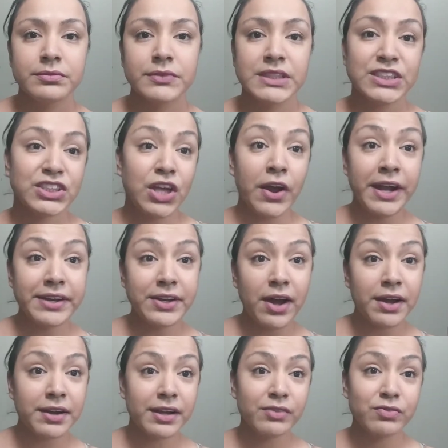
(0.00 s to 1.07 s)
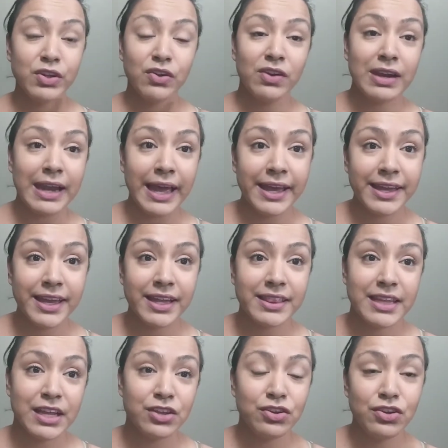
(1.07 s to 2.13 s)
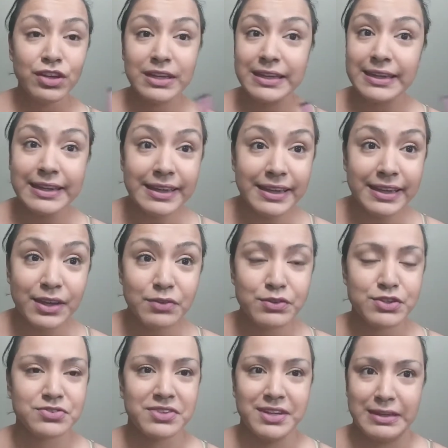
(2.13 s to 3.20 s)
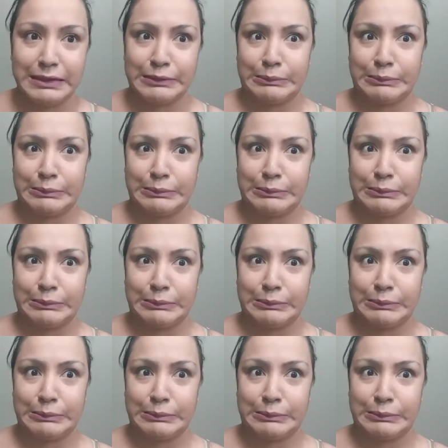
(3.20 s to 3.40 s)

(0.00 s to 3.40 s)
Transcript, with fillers: Sorry, Donna. If you don't like it, then you could leave. Just kidding.